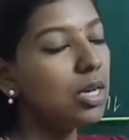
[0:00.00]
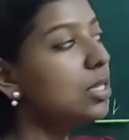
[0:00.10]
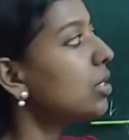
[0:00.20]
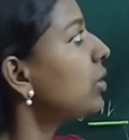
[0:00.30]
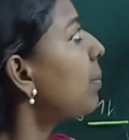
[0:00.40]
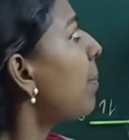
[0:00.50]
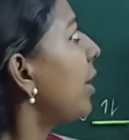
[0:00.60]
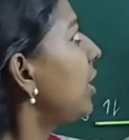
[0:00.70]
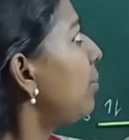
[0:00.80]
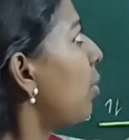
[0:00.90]
So the
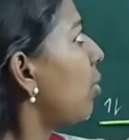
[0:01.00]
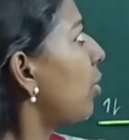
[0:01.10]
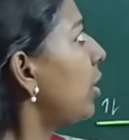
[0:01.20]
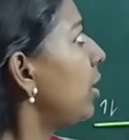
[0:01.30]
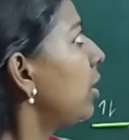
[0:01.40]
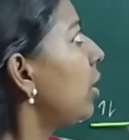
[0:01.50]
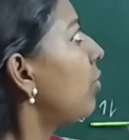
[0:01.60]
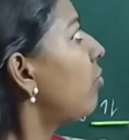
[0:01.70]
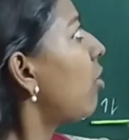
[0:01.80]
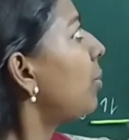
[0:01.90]
pi bond
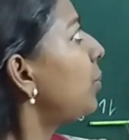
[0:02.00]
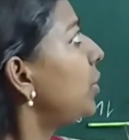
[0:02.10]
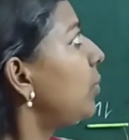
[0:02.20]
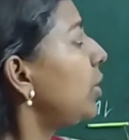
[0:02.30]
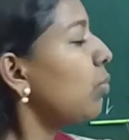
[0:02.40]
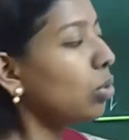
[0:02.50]
formed between